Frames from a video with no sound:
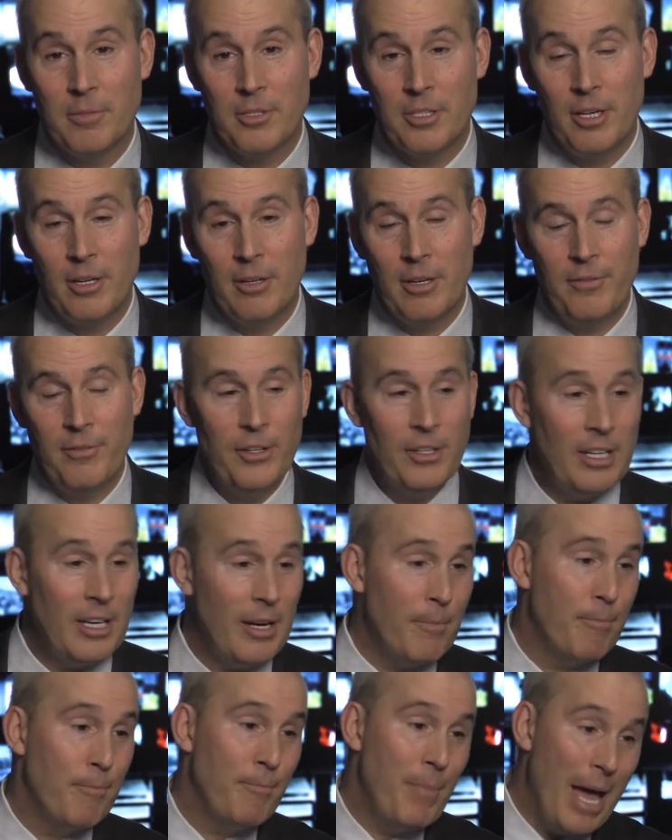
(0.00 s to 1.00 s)
So if you're
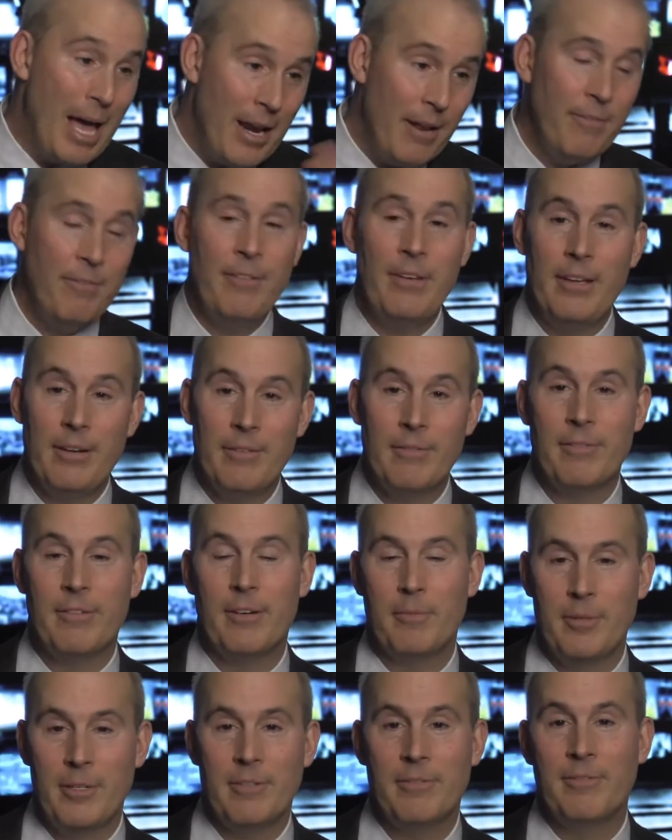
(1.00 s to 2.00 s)
going to benefit
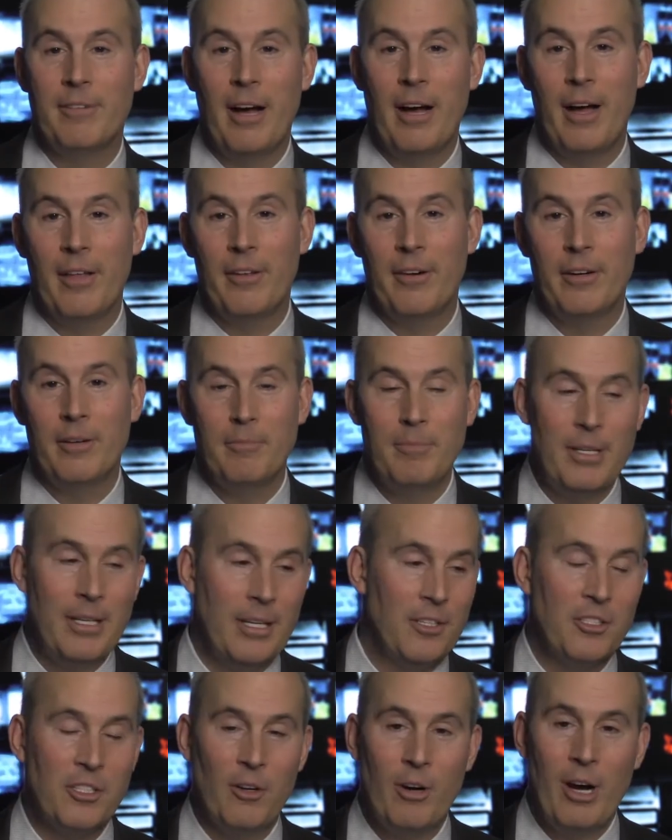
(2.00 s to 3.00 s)
from your father
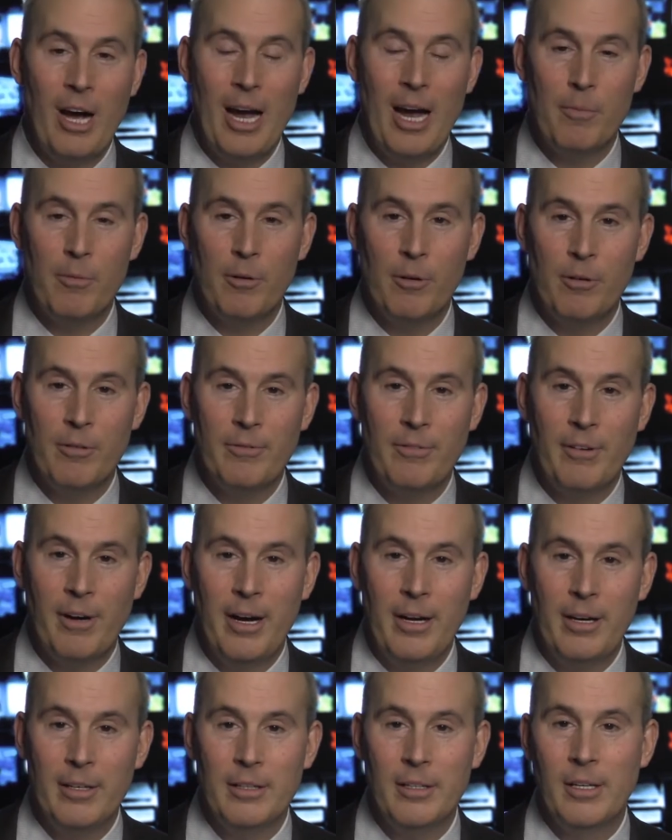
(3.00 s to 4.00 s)
being so high
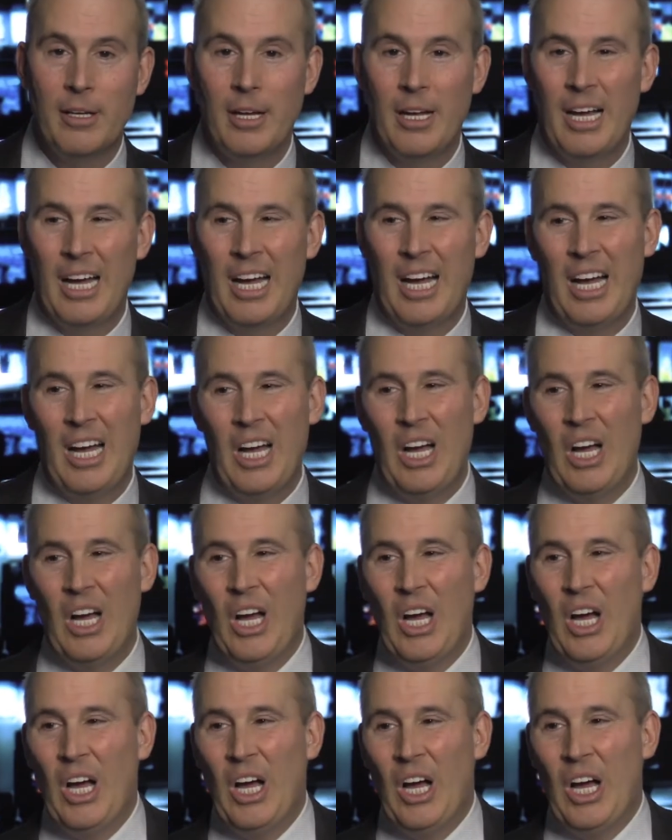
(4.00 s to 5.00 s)
profile,
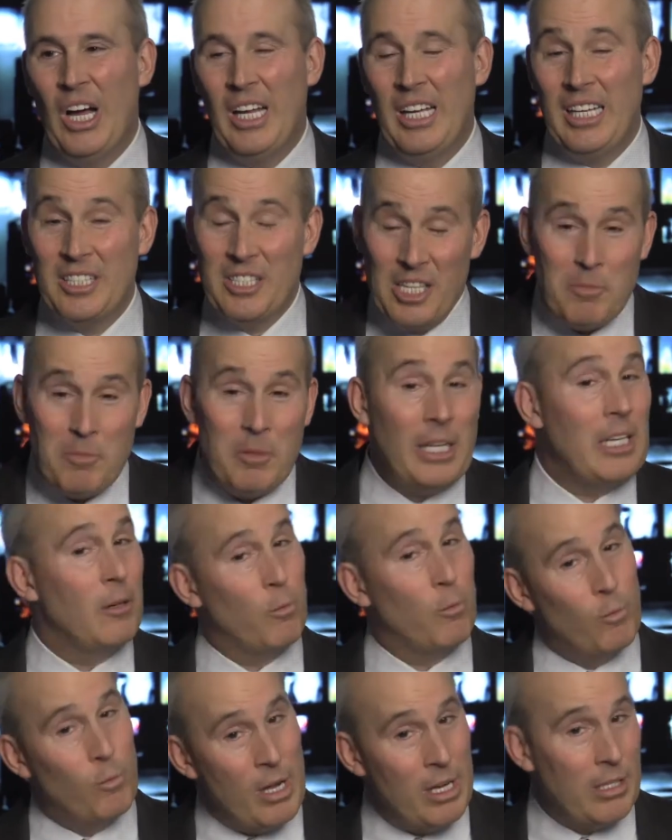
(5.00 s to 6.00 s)
it seems like
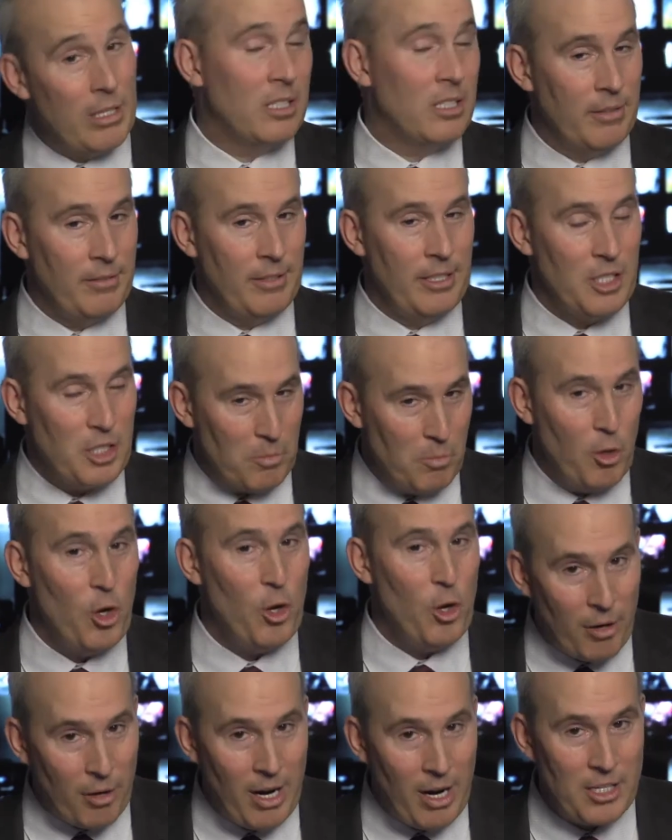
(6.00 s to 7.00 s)
a relatively
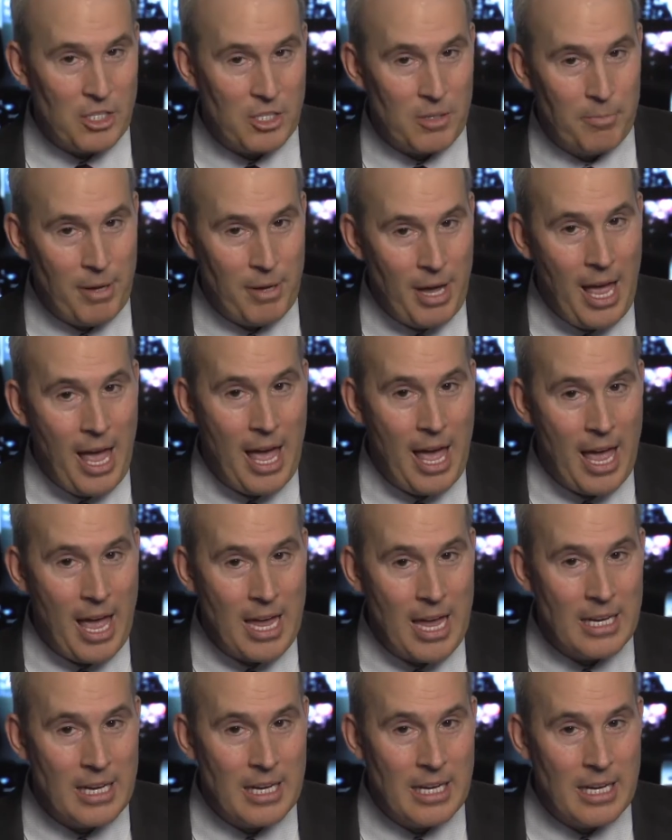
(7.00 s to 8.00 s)
small price to
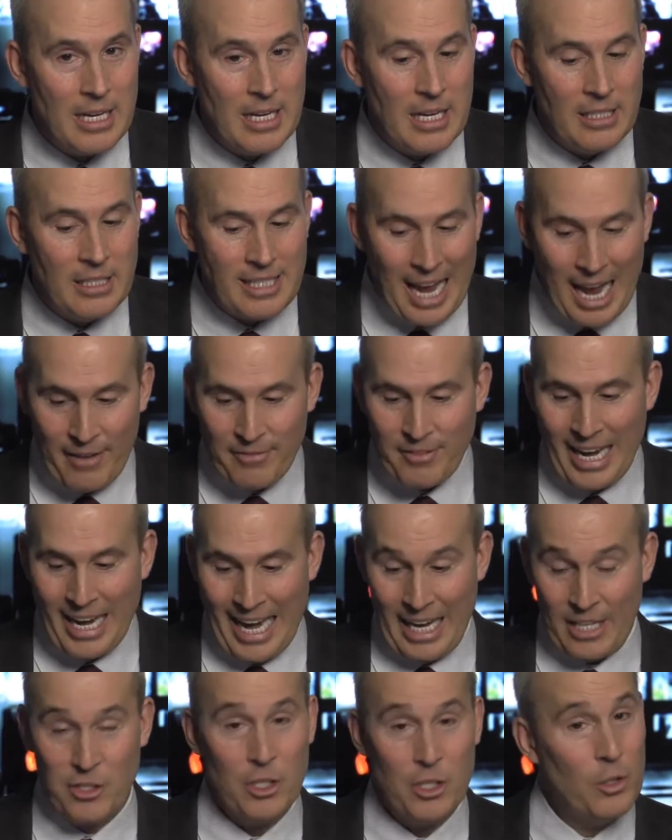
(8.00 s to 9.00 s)
pay to have to
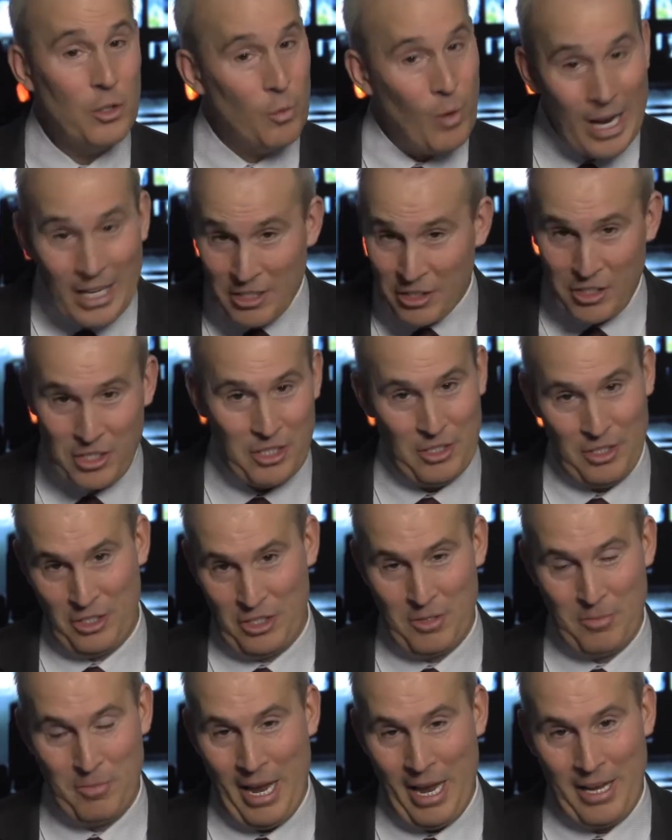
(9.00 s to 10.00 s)
answer
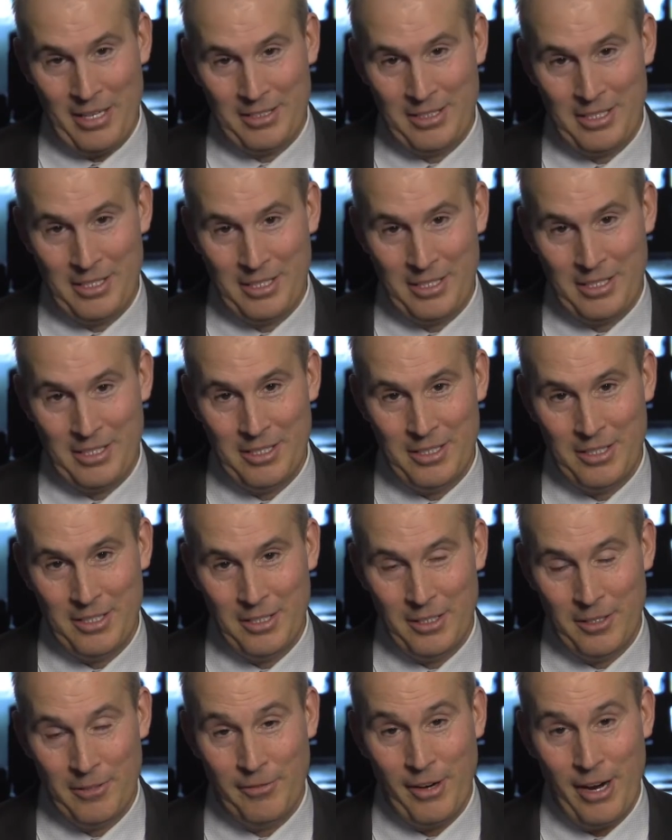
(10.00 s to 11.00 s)
questions about
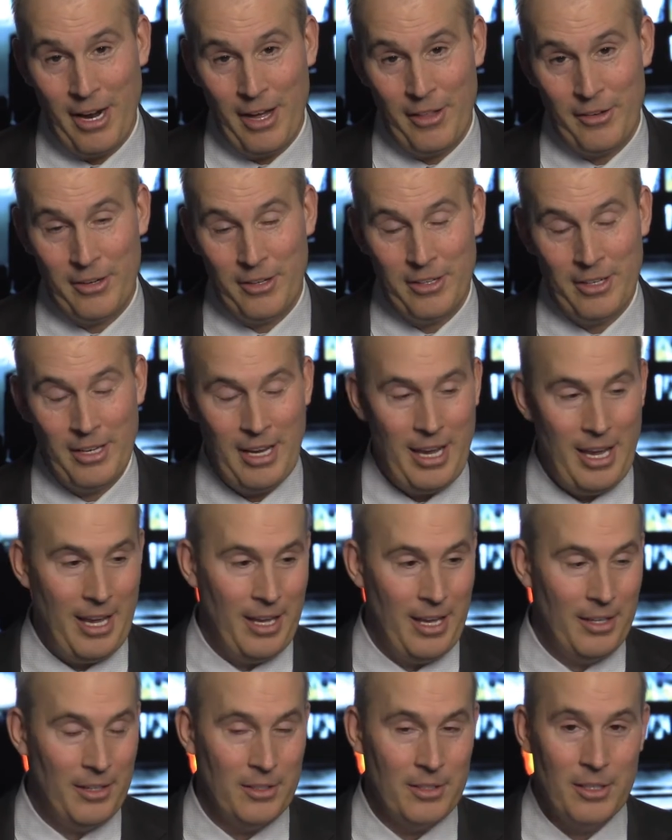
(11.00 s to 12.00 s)
your father
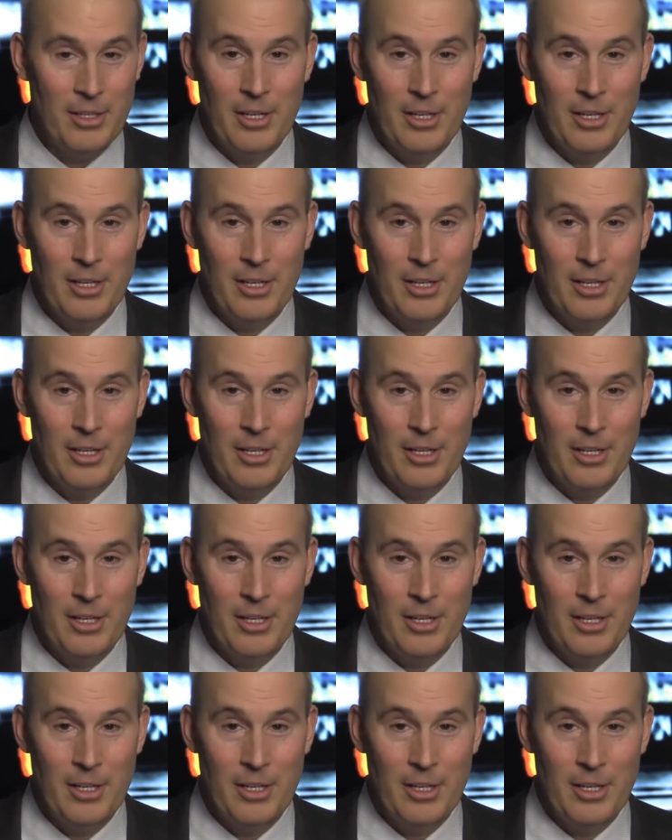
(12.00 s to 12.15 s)
and